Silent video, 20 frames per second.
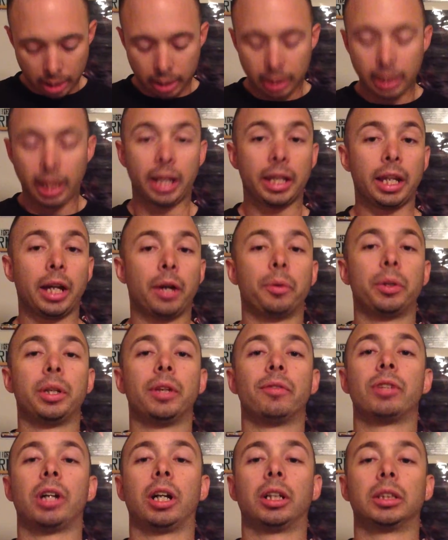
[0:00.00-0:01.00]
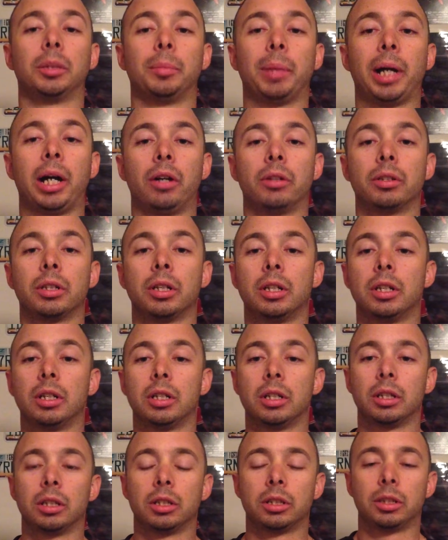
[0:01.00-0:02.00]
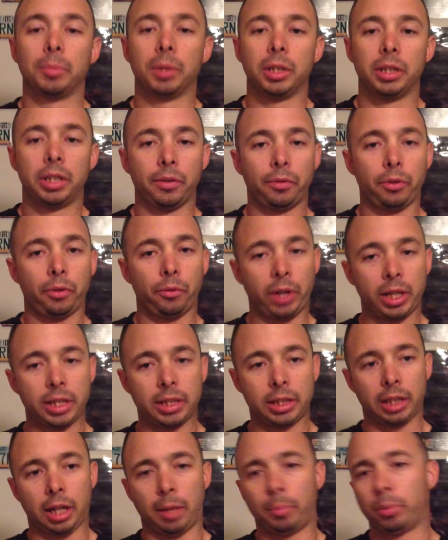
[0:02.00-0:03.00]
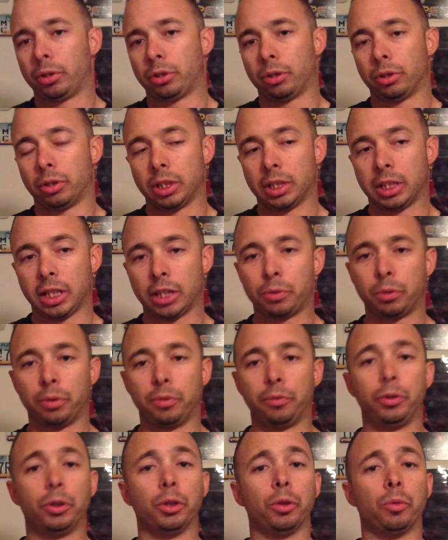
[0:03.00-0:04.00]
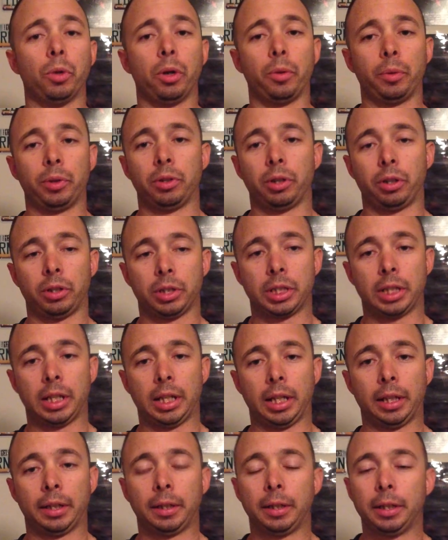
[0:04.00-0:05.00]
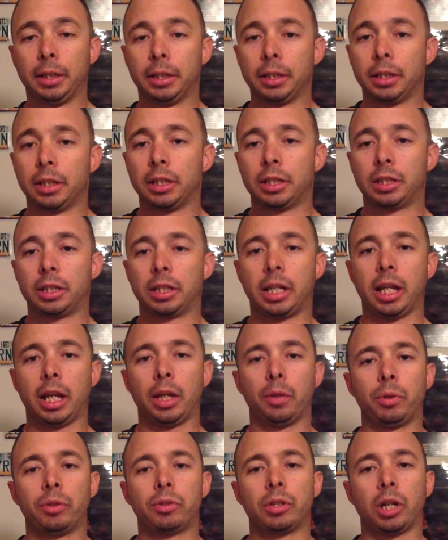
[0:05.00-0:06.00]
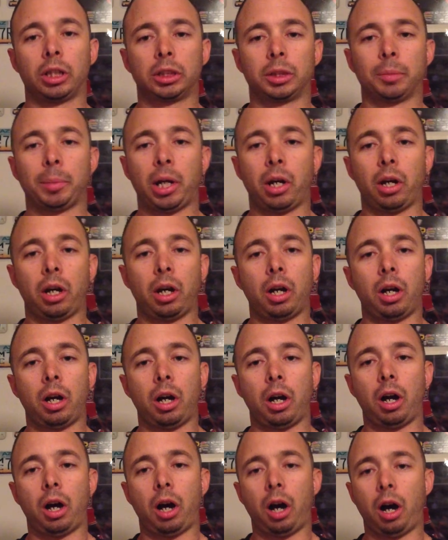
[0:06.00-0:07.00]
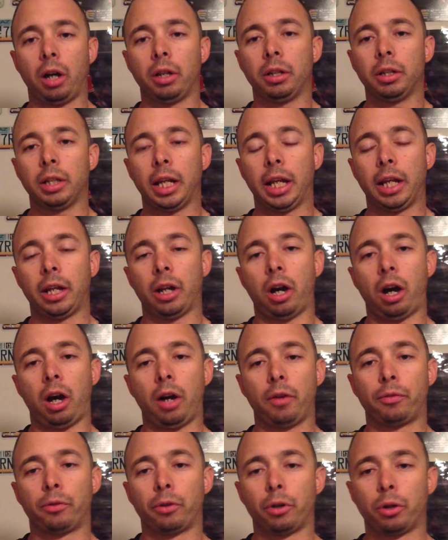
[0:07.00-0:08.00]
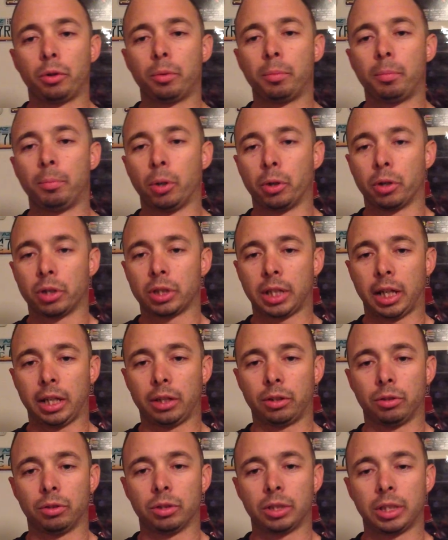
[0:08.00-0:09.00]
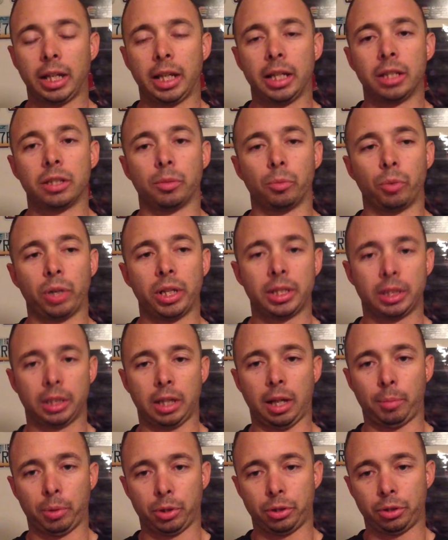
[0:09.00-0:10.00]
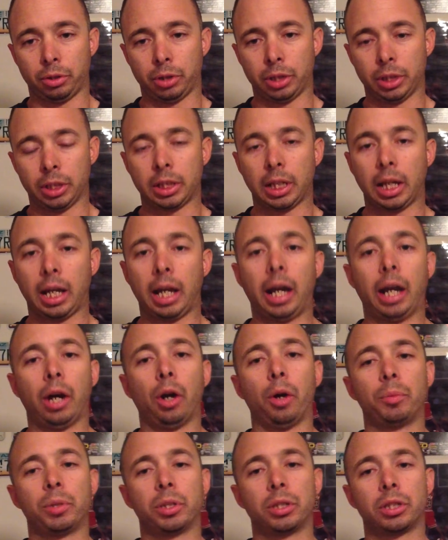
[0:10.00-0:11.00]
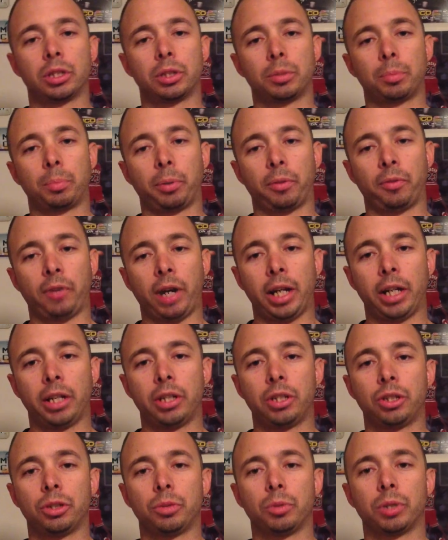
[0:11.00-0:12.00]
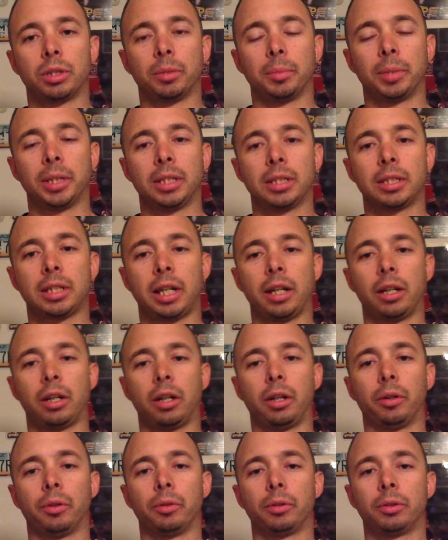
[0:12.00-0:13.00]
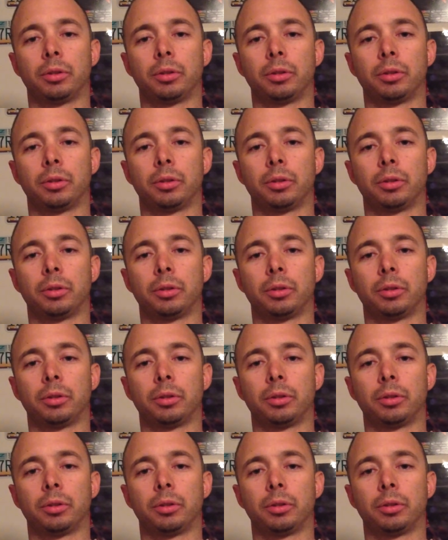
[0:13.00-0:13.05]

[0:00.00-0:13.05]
Now that we have talked about some of the different racing opportunities, let's review what we learned today. Today we talked about on and off-road motorcycles and some racing opportunities. I hope this has provided you with some insight on